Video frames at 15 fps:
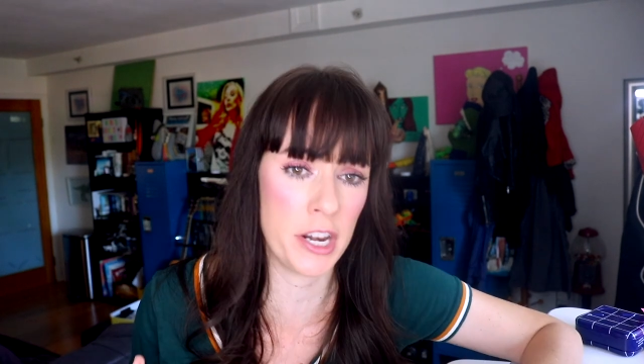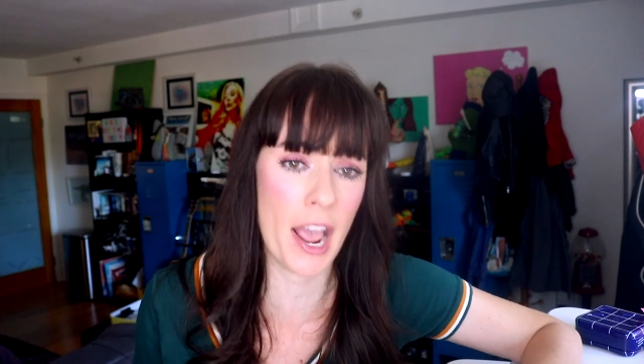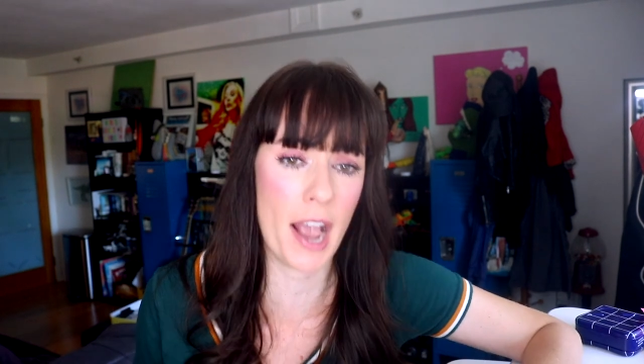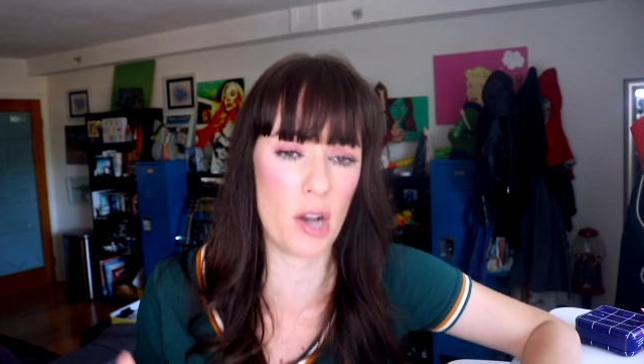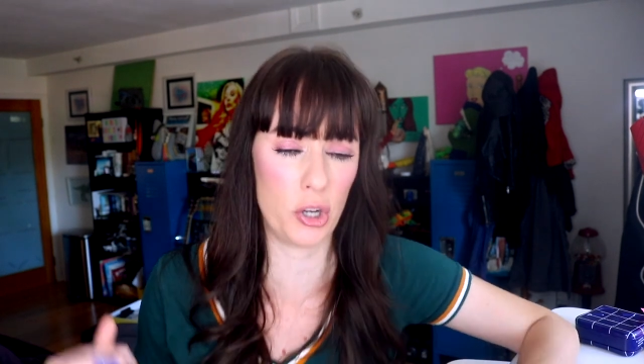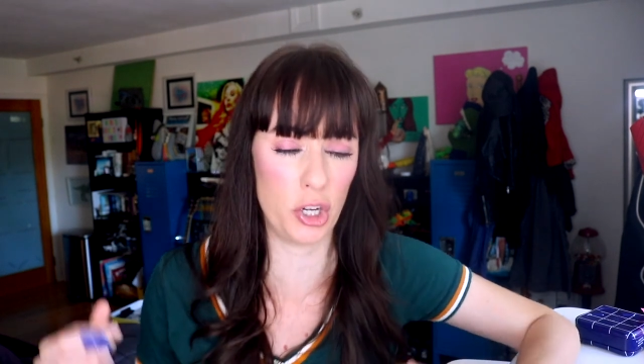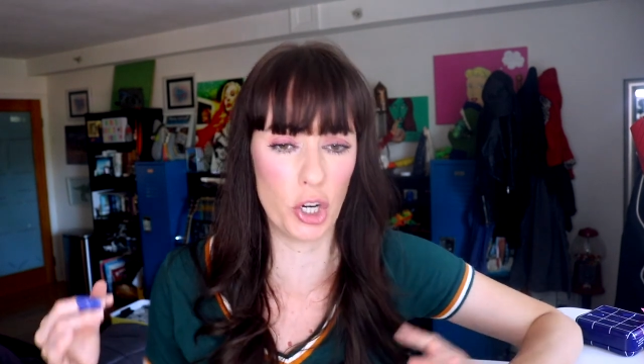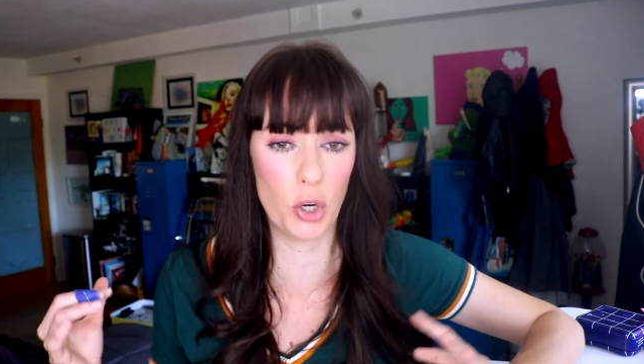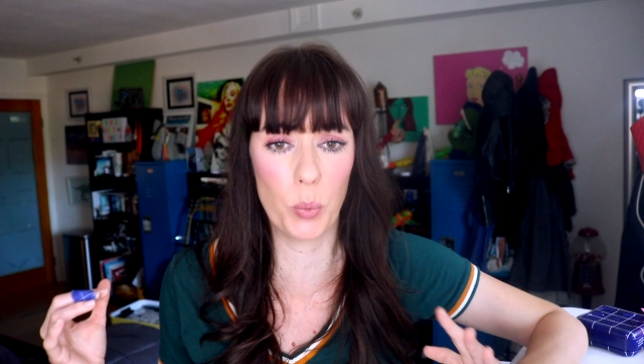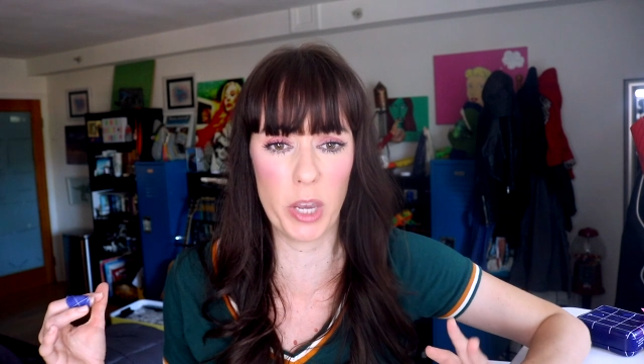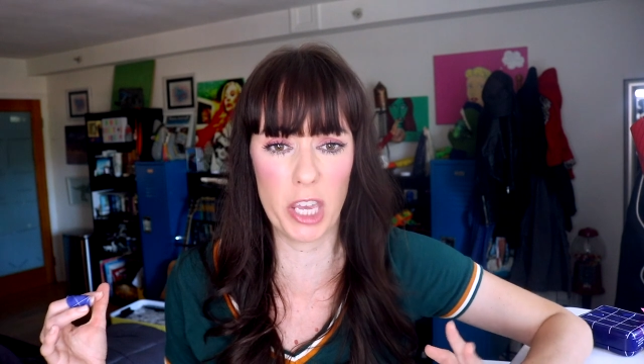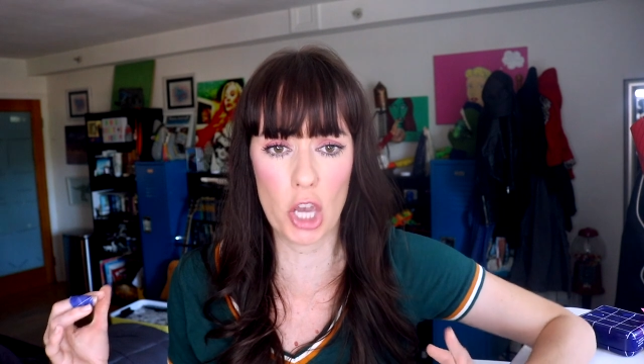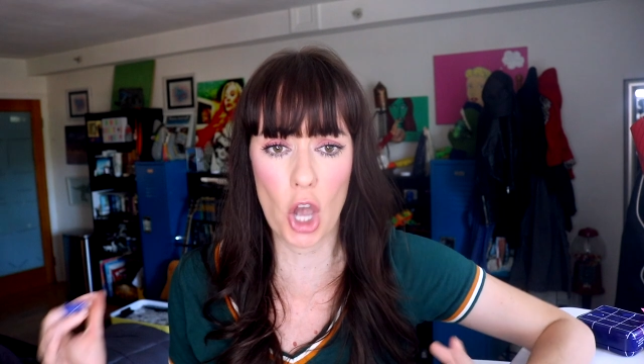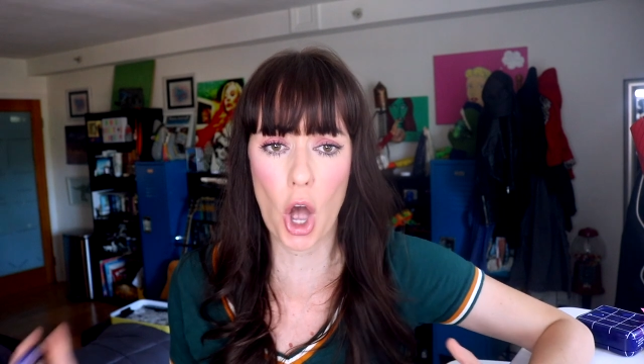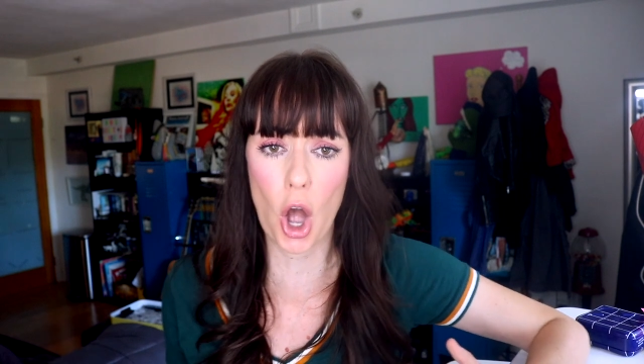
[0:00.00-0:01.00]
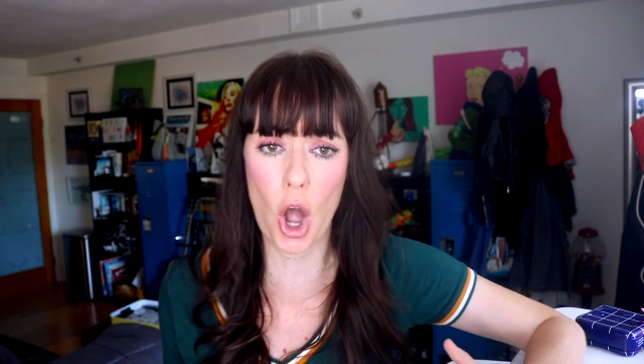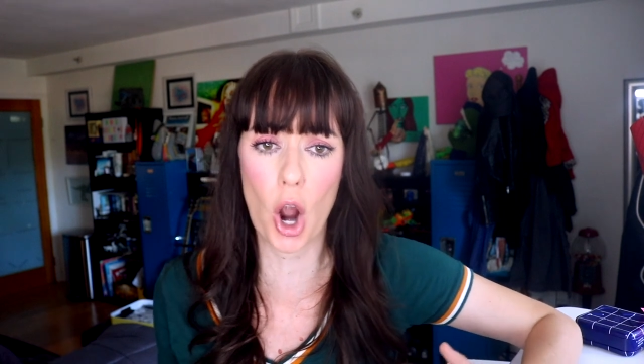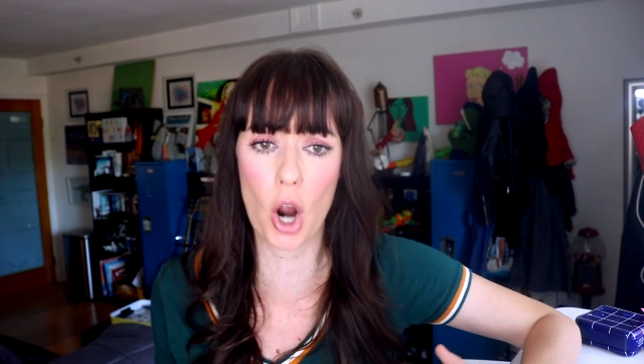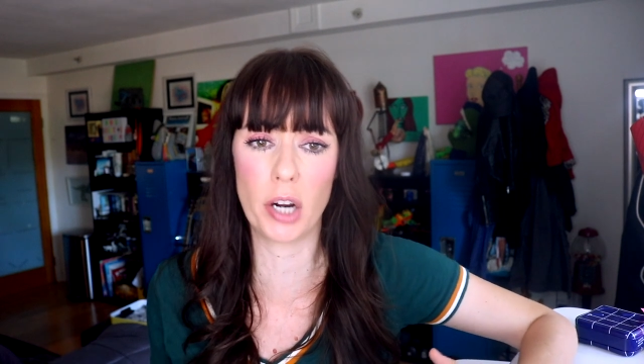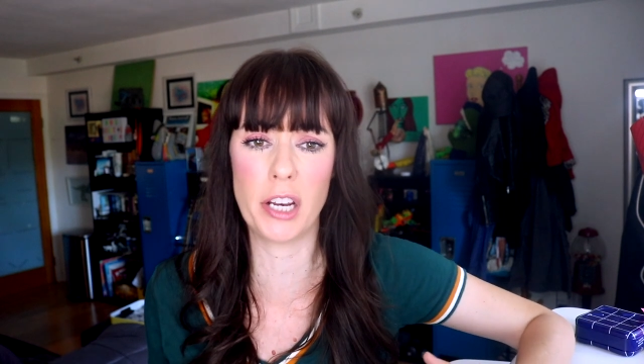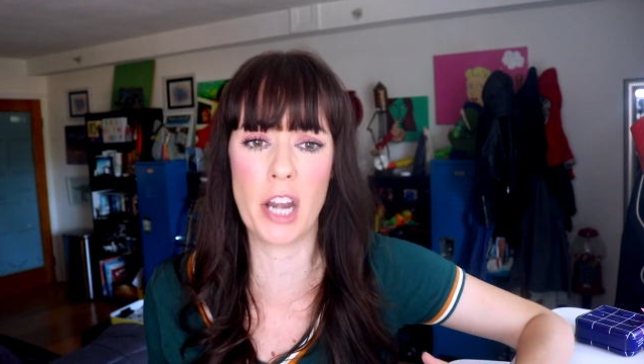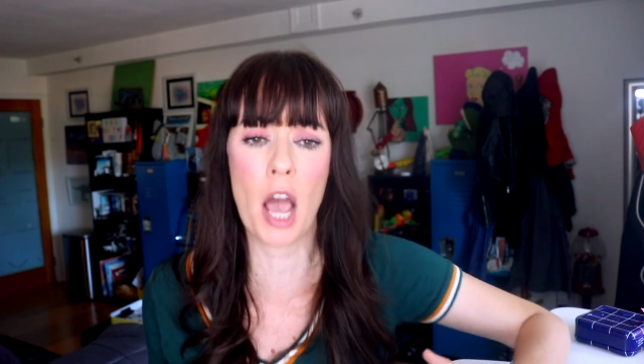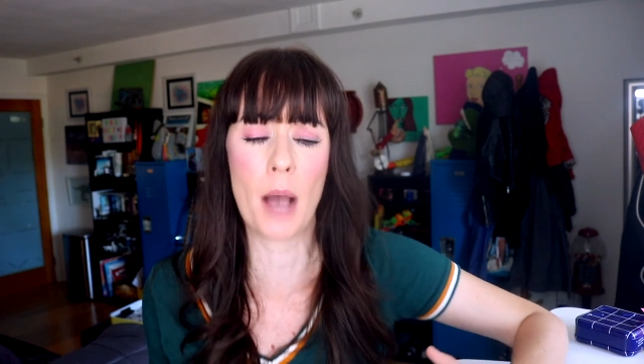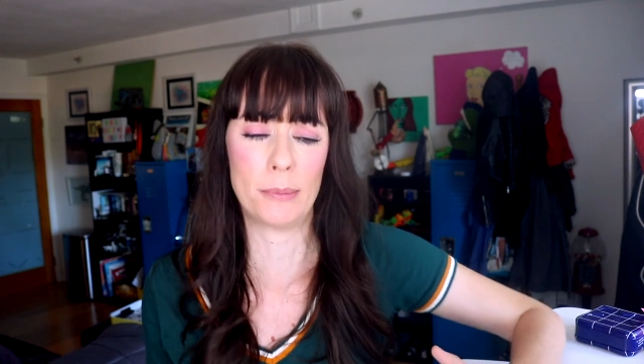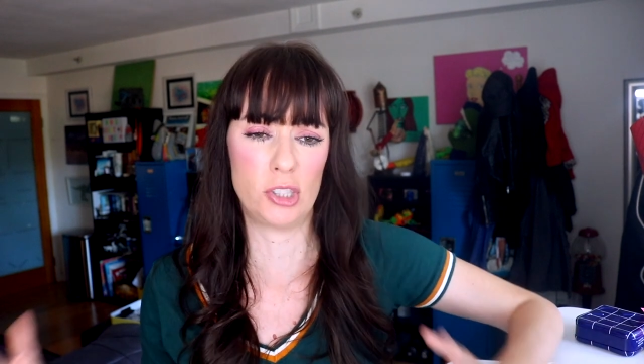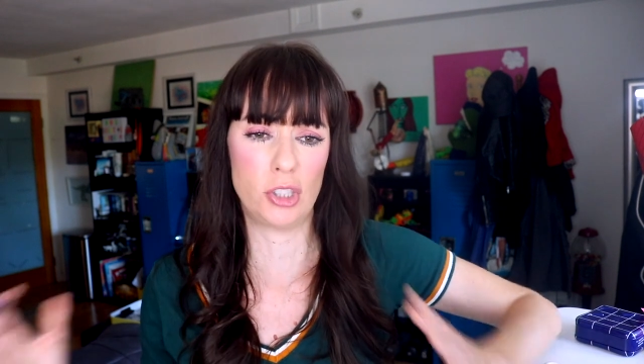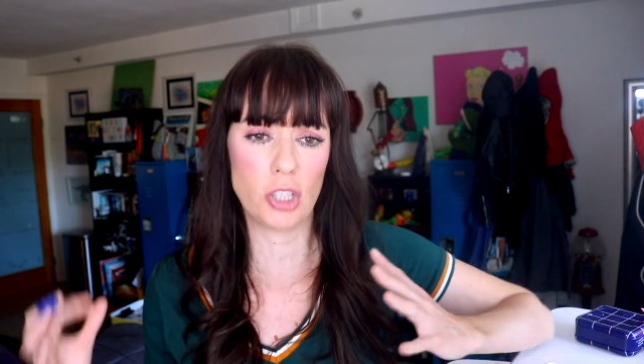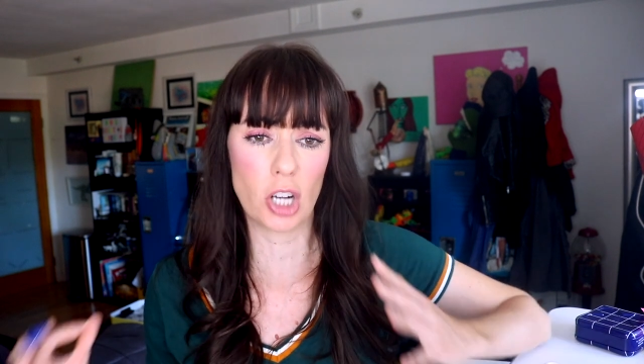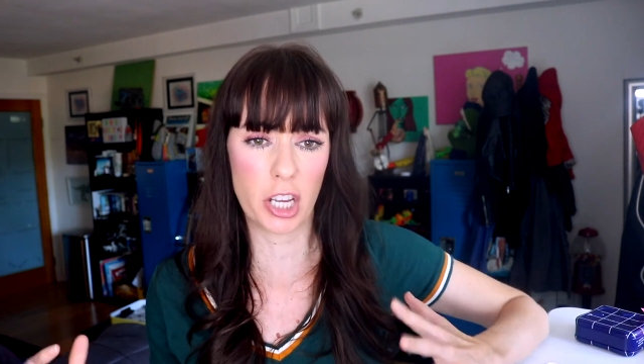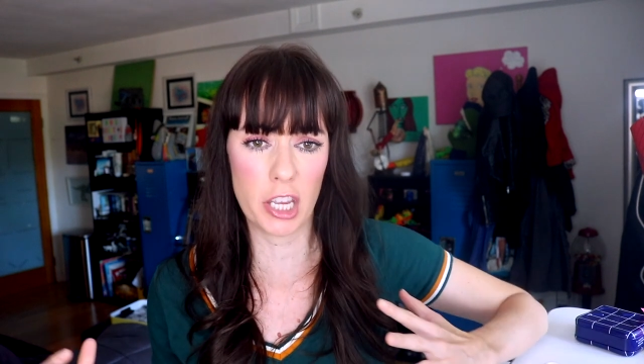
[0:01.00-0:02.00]
Now here we are and I'm
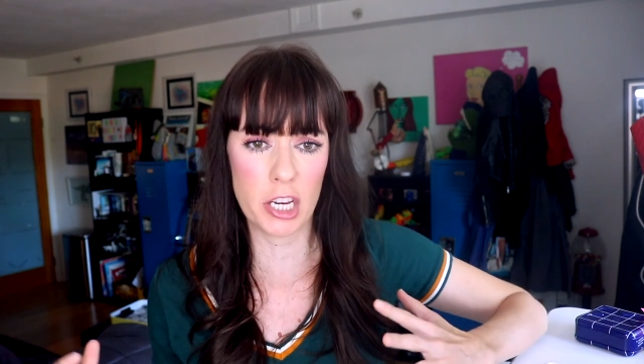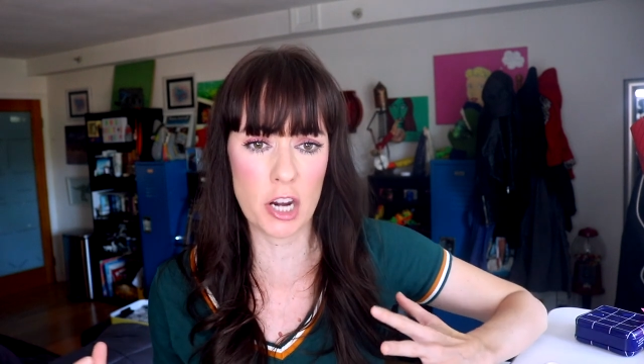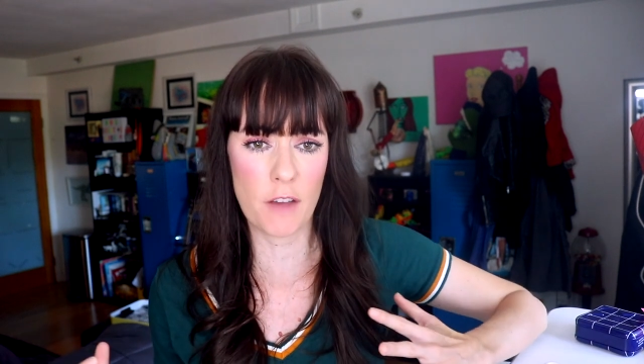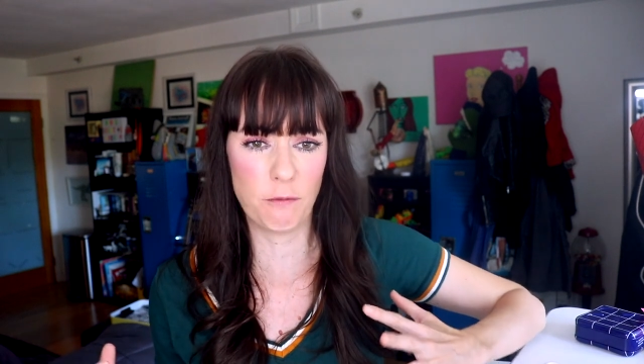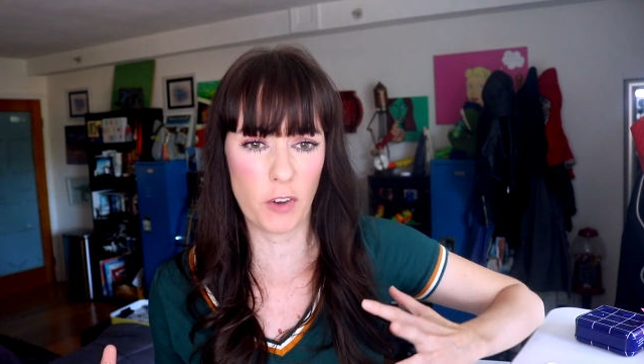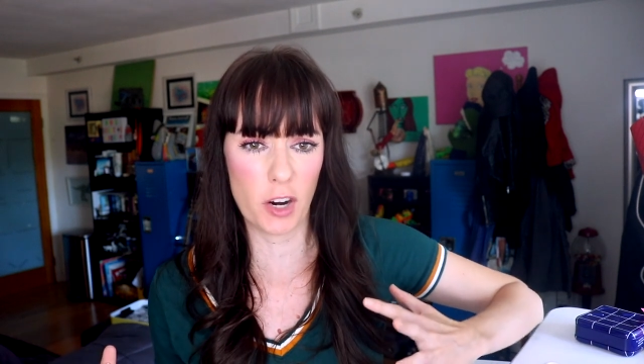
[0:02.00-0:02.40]
stuck in a